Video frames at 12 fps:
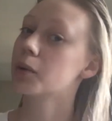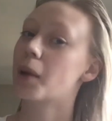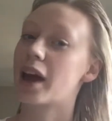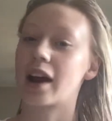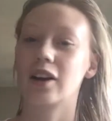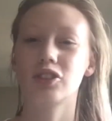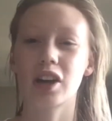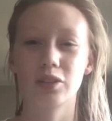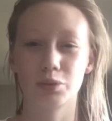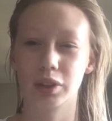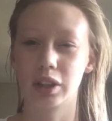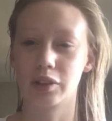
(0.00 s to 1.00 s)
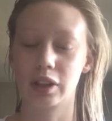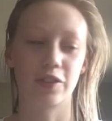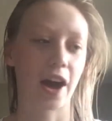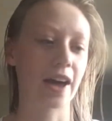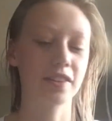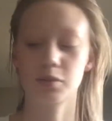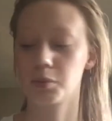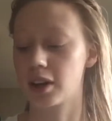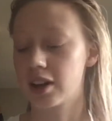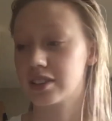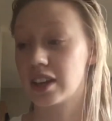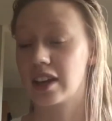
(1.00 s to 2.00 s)
My hair dries really fast
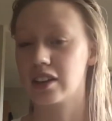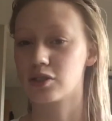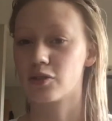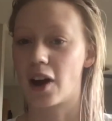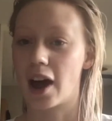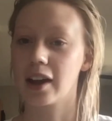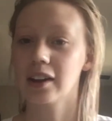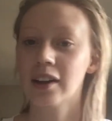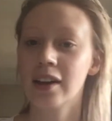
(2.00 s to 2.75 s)
because it is fine.